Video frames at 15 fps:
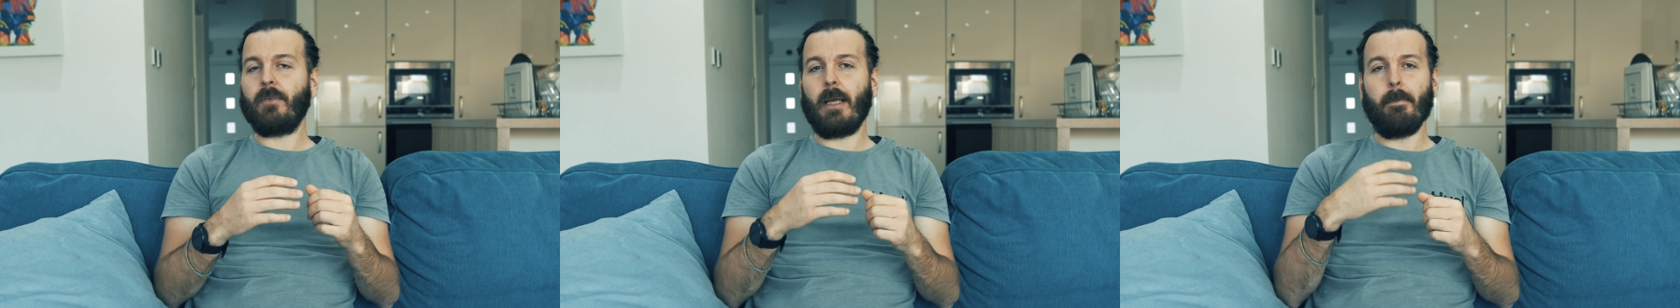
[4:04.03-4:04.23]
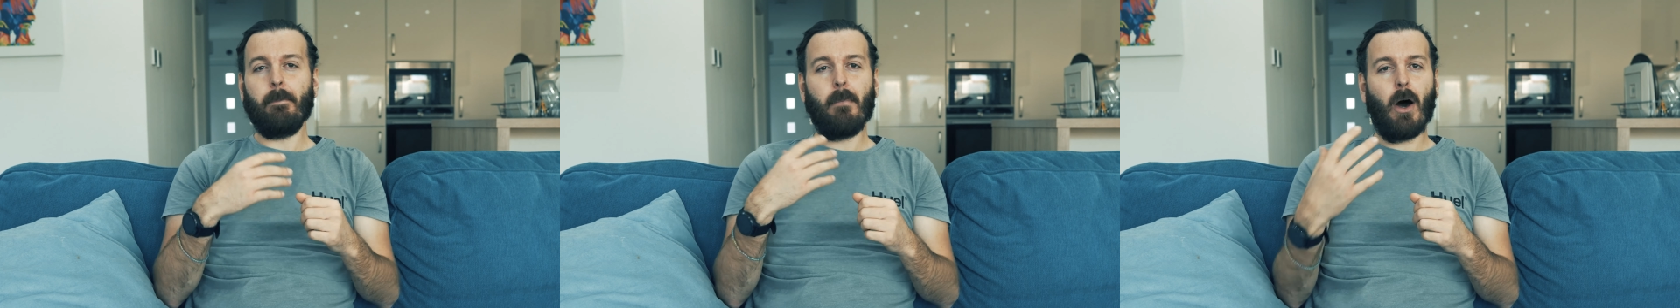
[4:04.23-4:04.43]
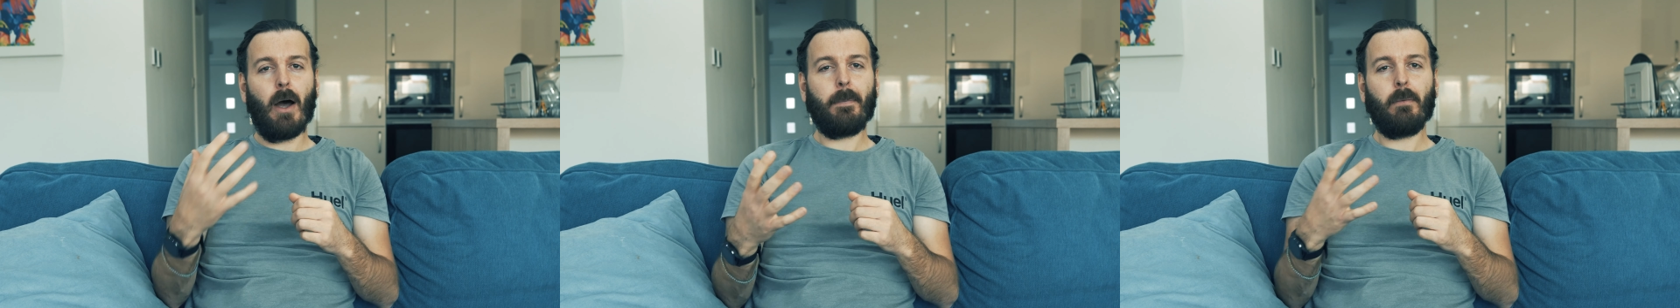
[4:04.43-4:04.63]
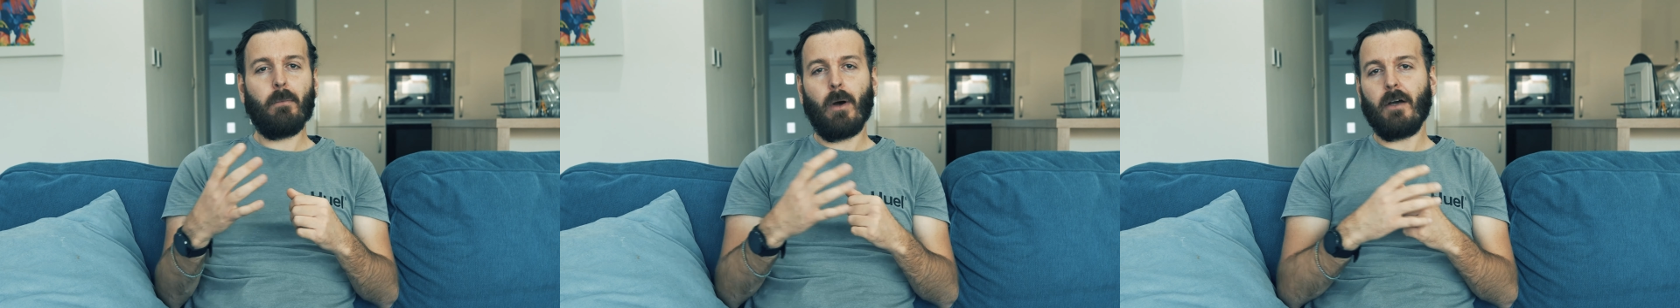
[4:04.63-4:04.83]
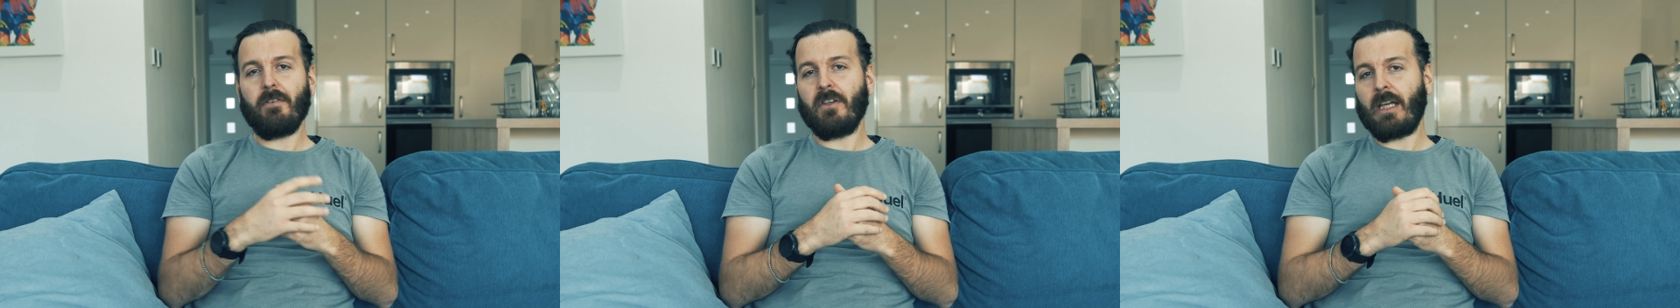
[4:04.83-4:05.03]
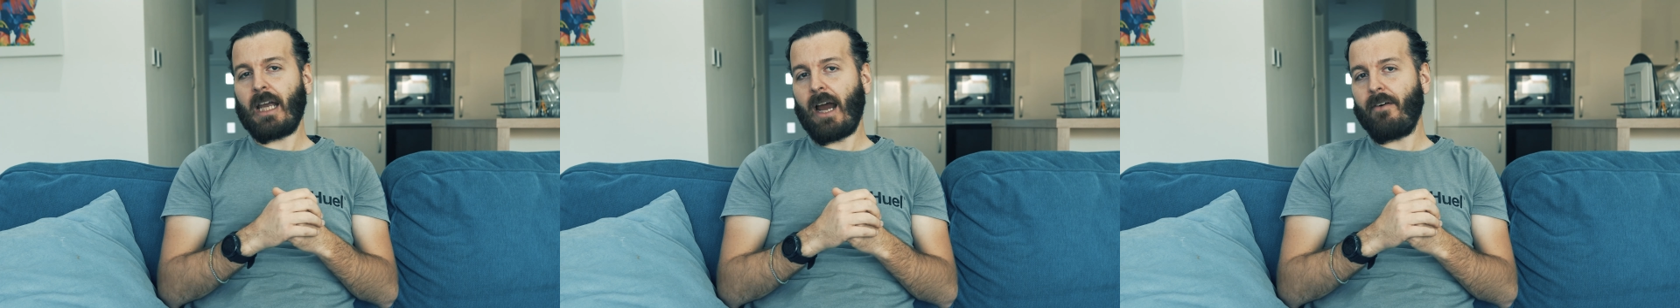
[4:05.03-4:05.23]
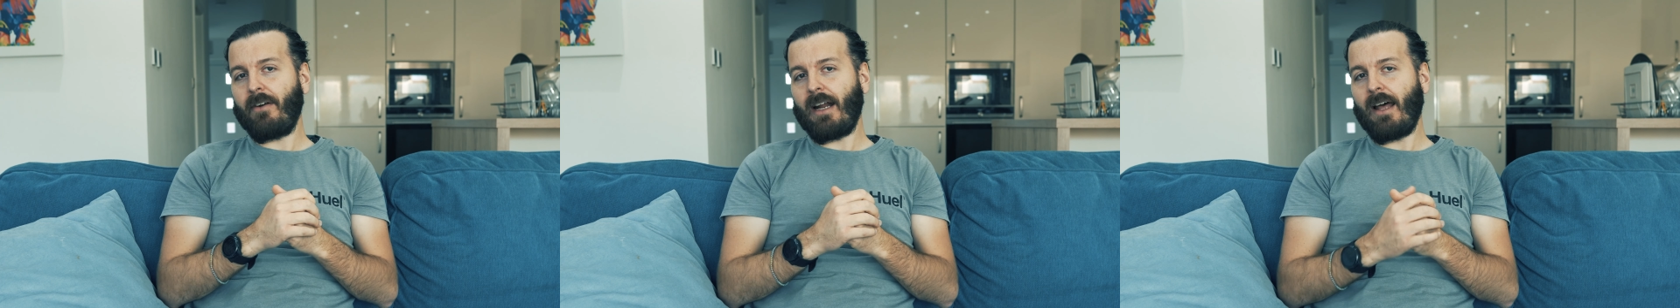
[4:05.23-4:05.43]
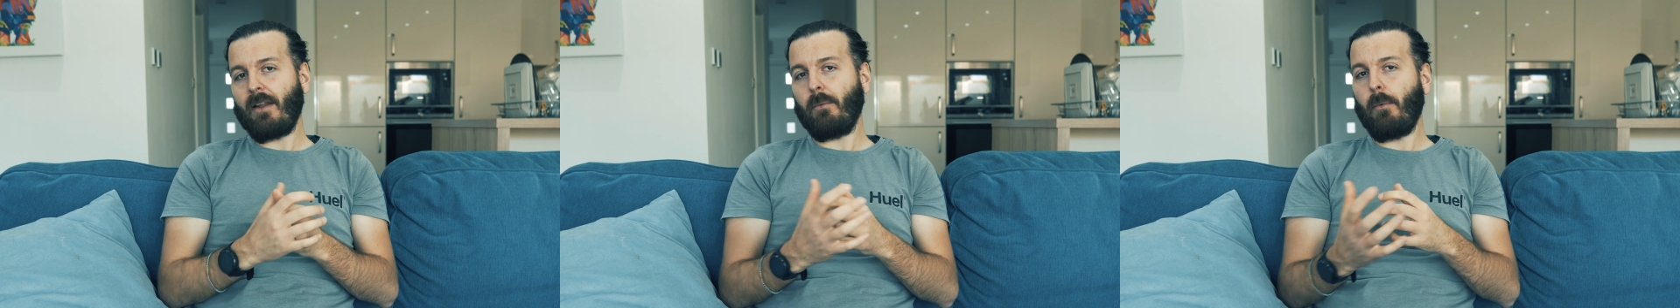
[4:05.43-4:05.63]
it might be worth you carrying
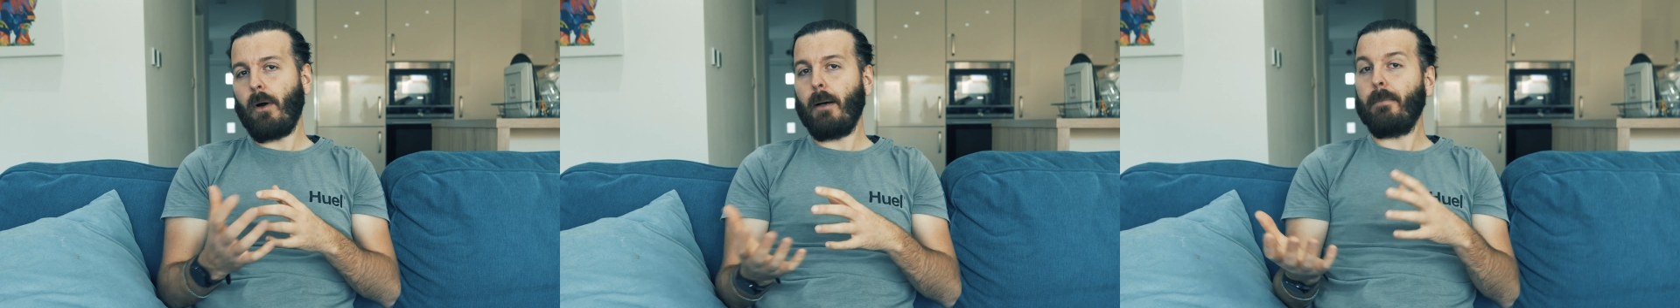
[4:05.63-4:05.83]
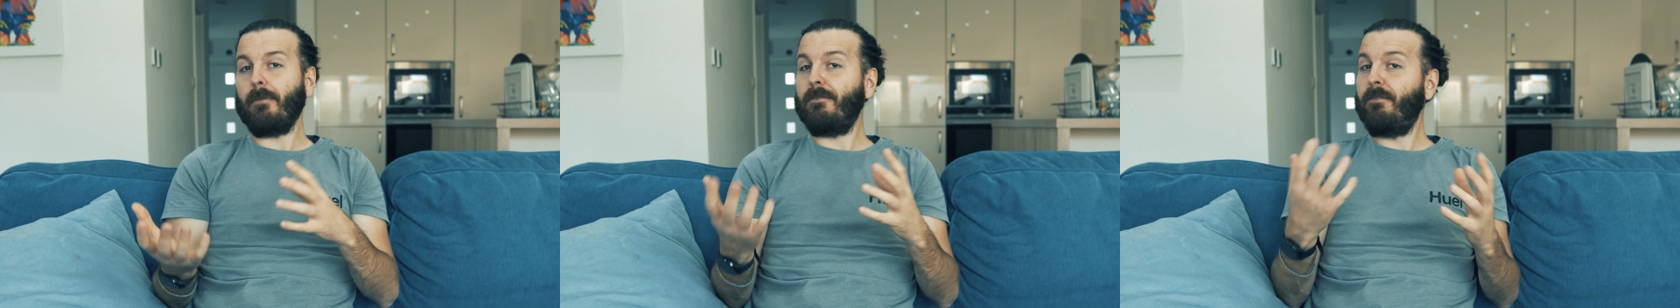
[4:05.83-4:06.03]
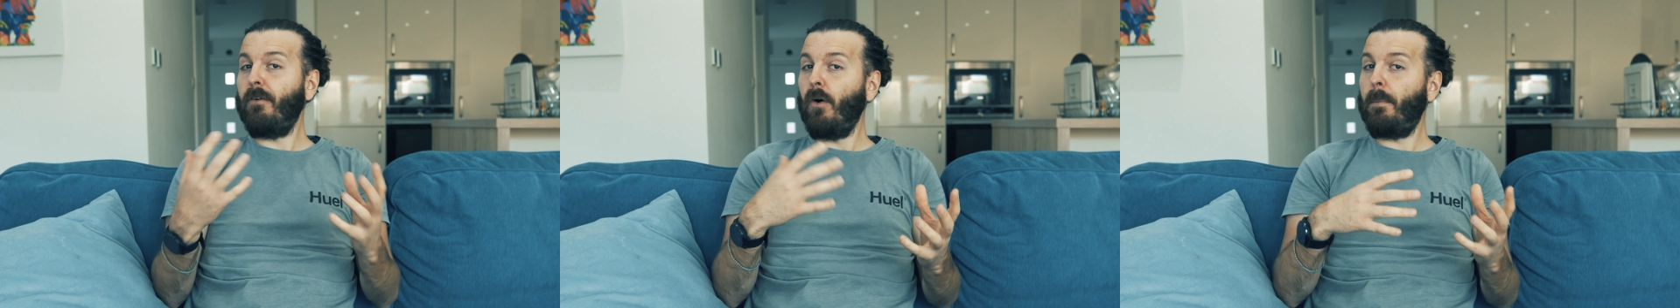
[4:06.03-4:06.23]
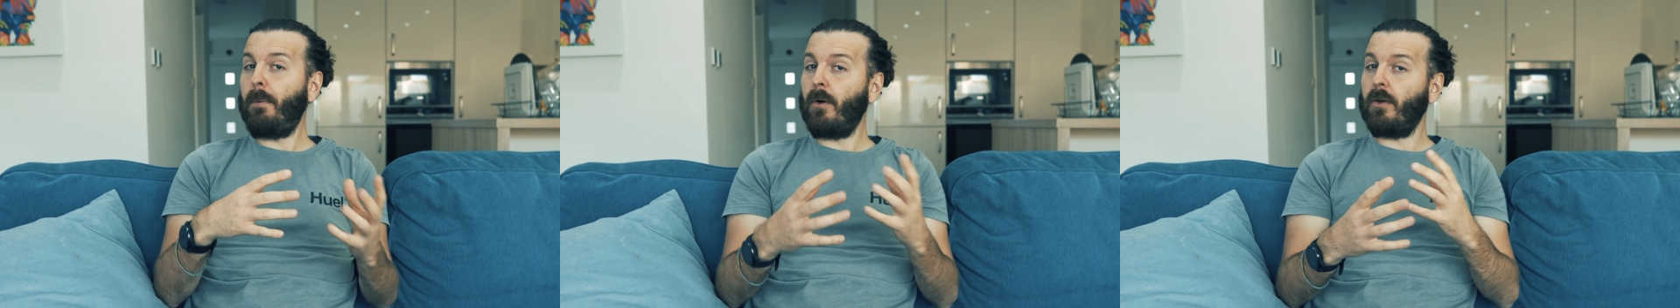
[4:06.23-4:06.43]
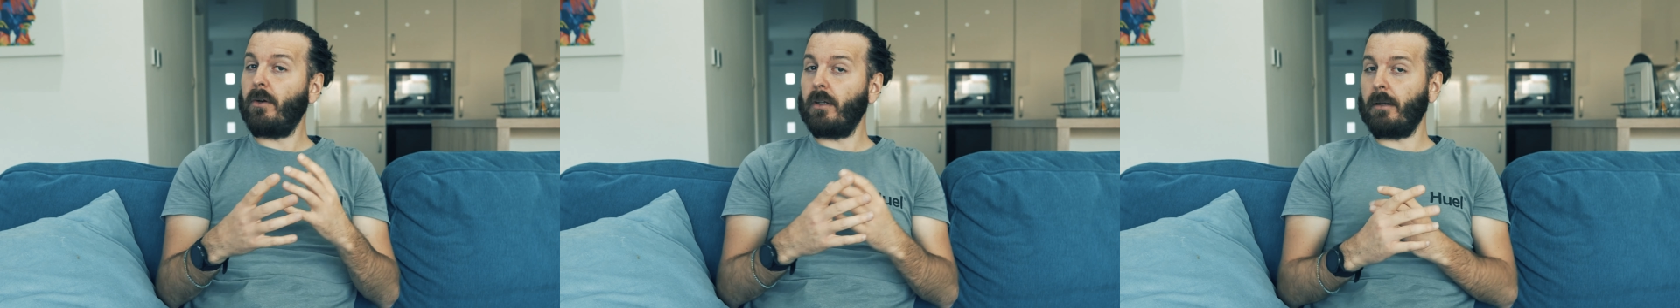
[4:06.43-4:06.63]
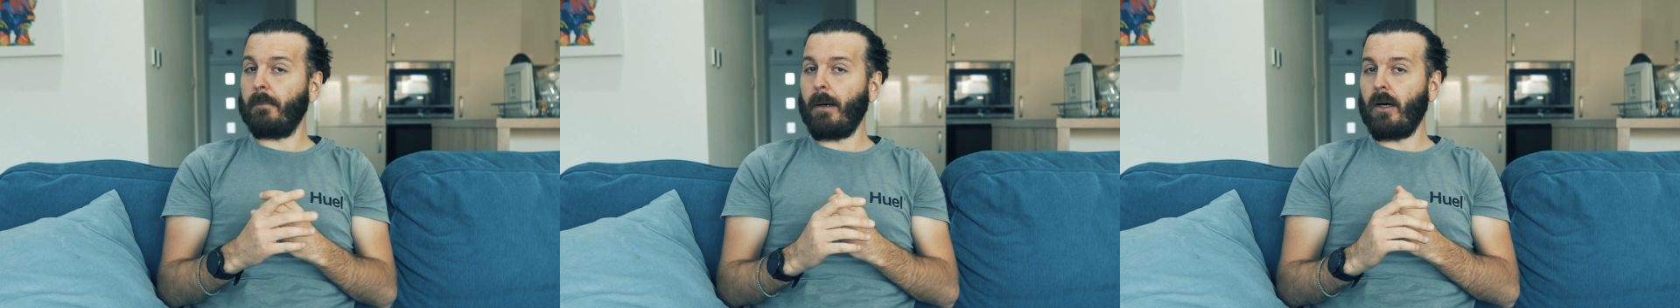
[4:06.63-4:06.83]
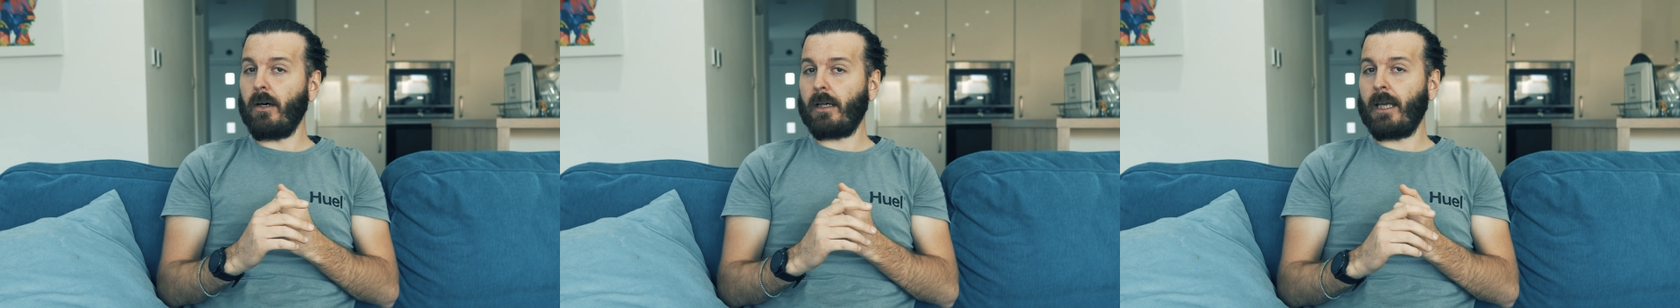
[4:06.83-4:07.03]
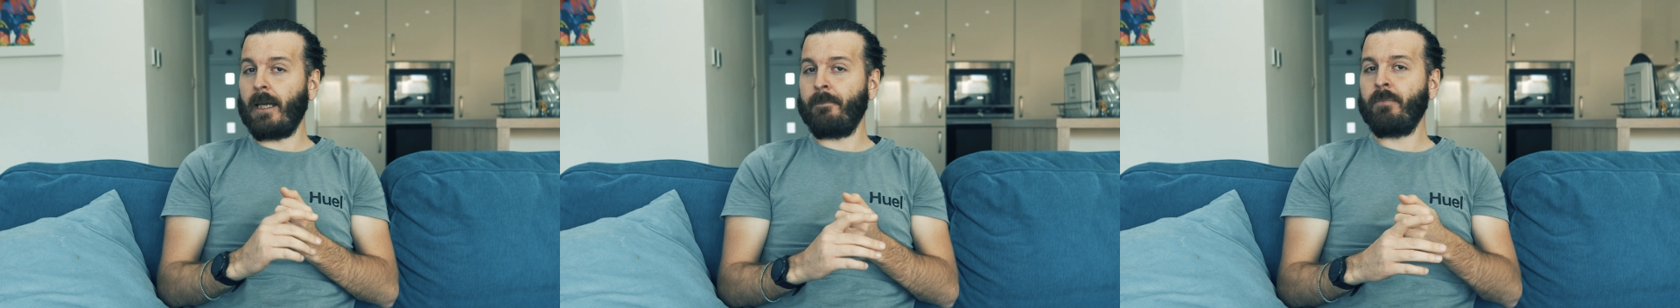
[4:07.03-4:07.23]
out the work before putting it on the
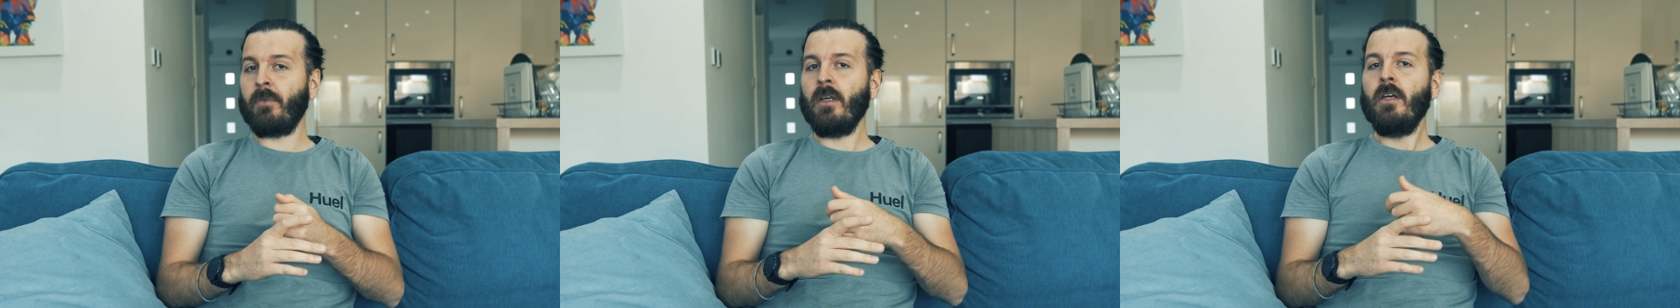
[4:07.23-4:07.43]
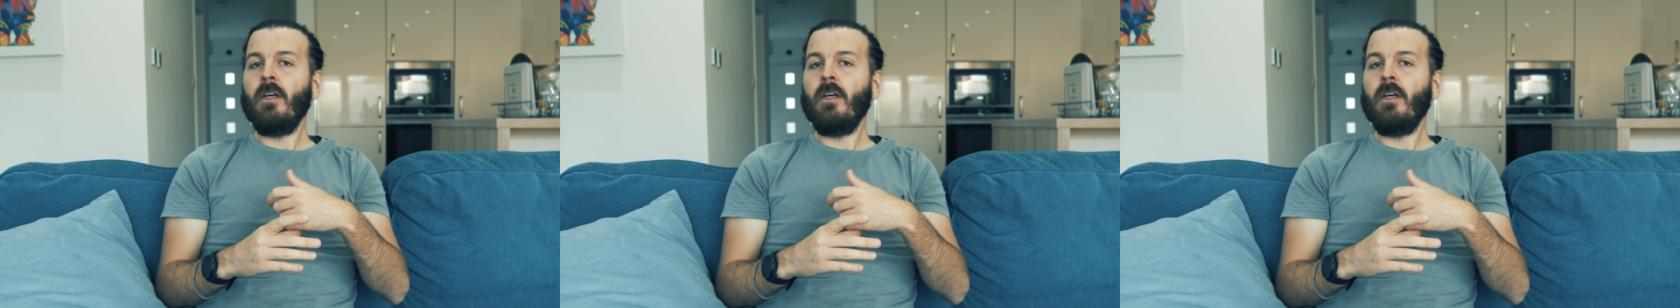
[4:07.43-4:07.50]
market